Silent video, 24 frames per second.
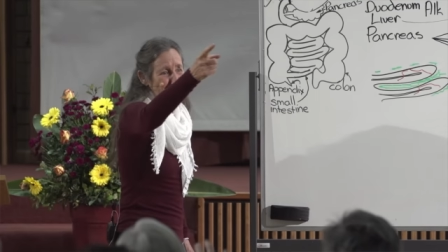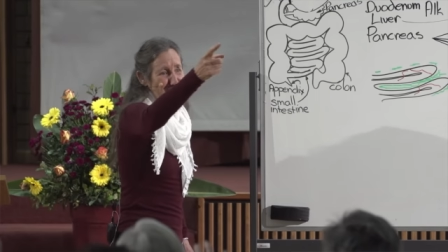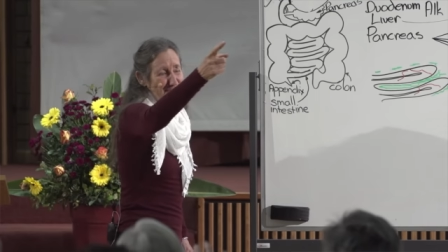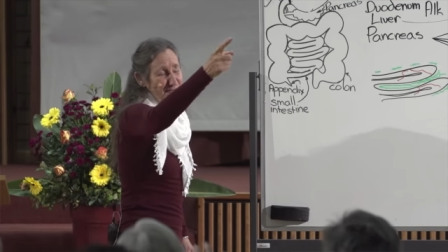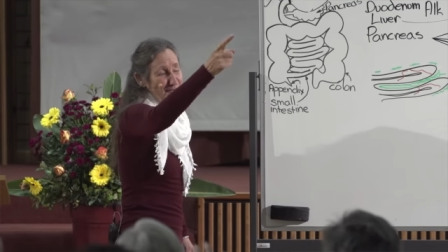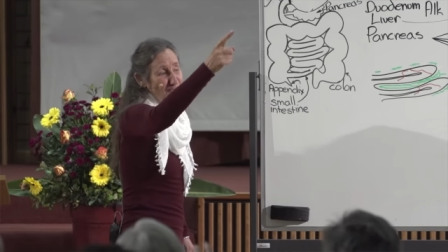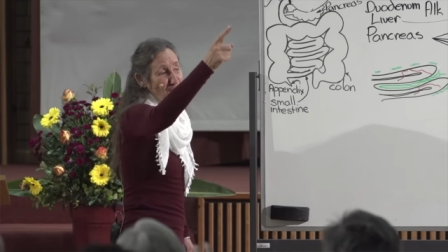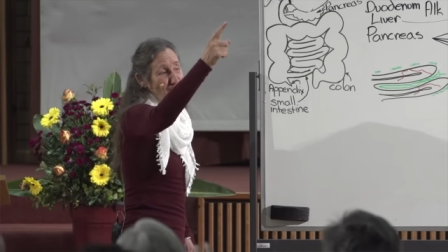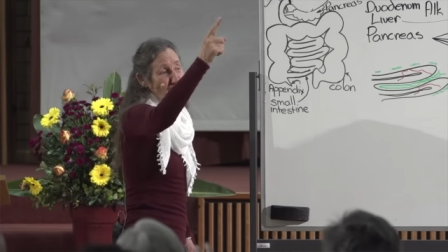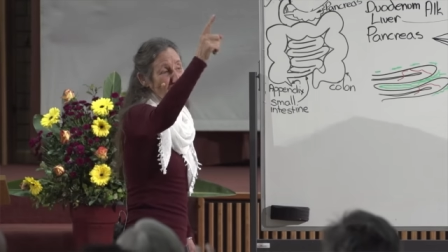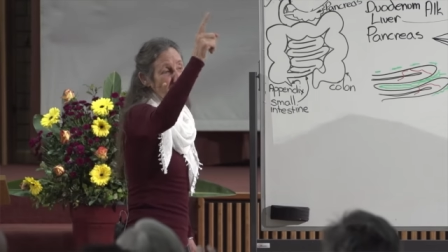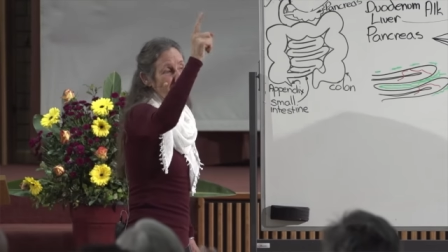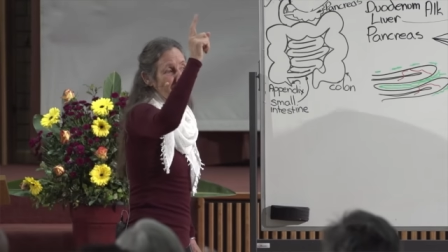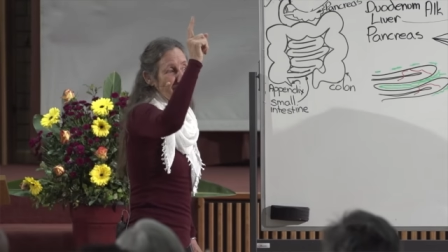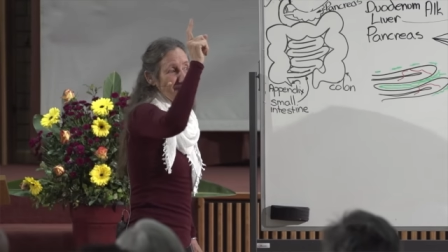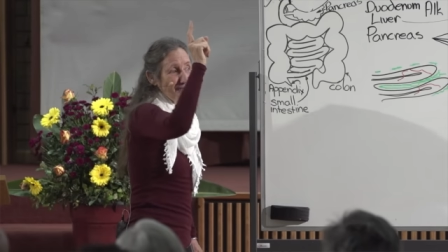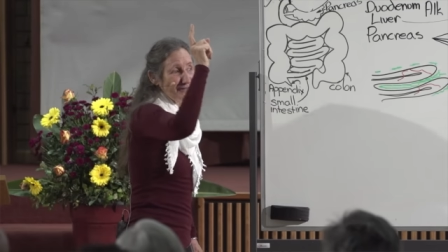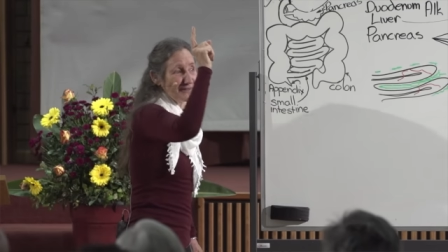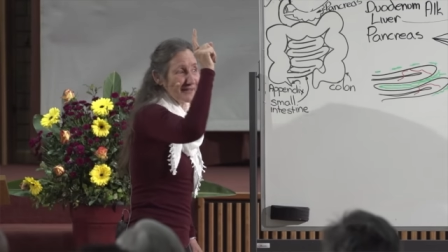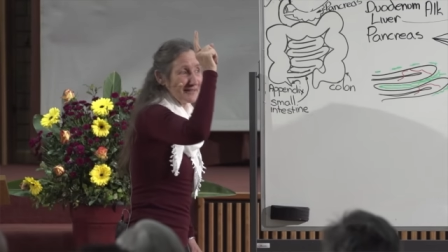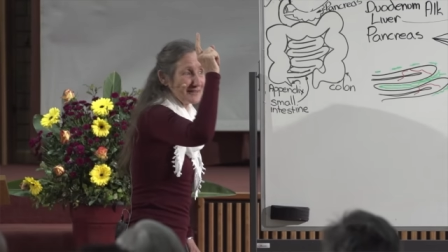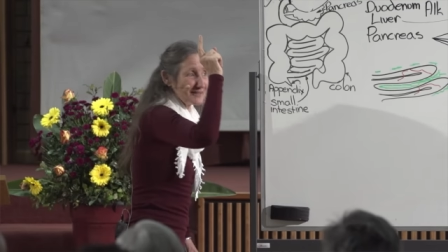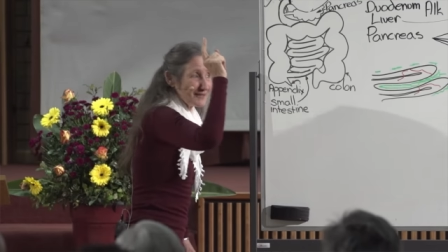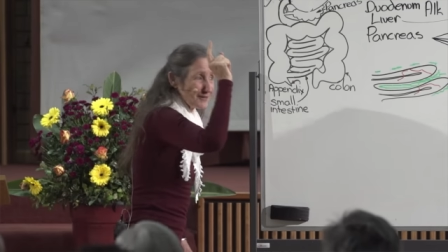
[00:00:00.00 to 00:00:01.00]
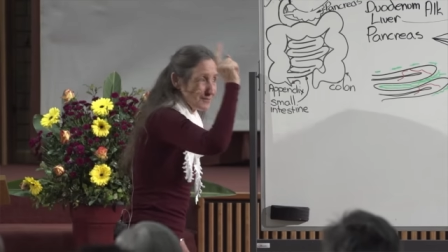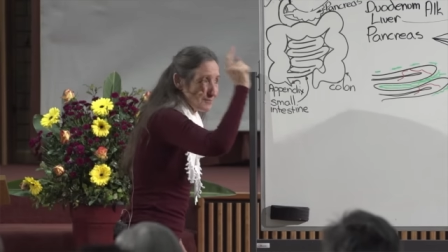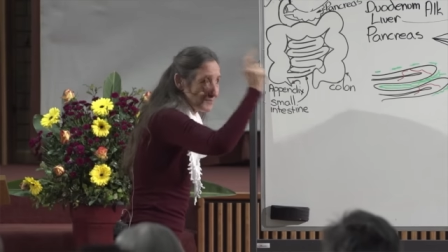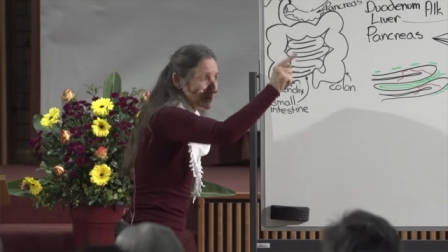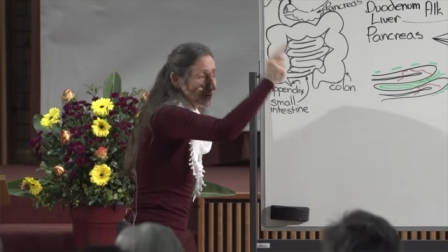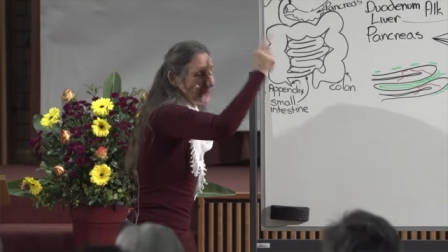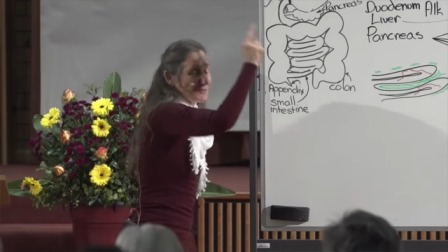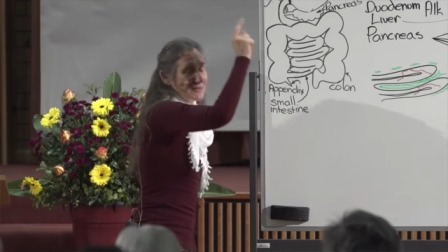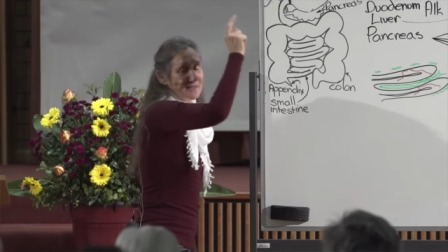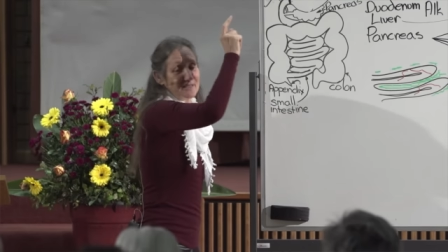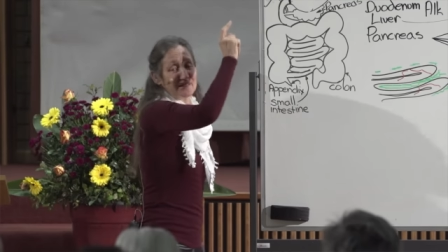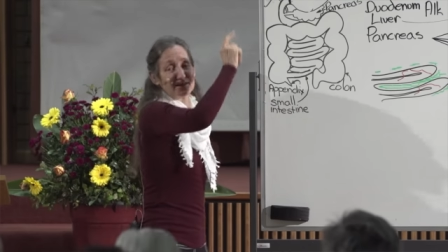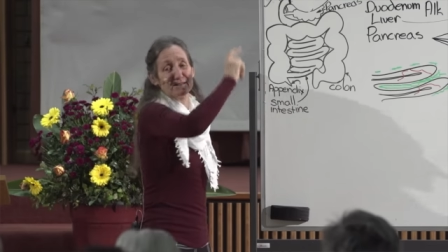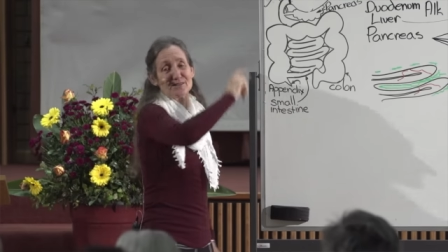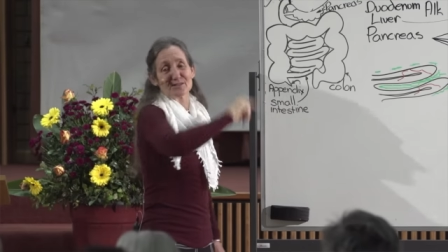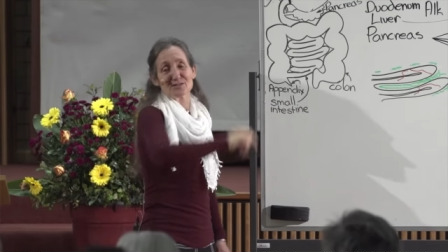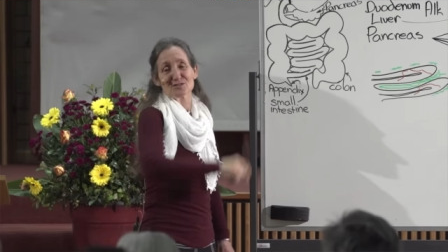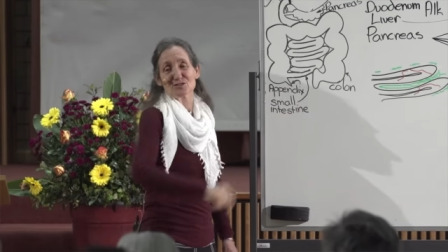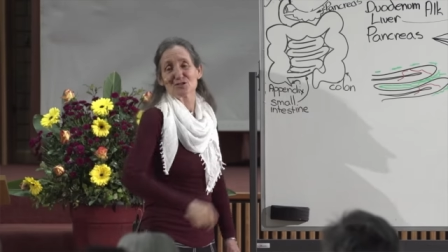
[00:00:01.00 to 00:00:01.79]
if you were to feed the milk in the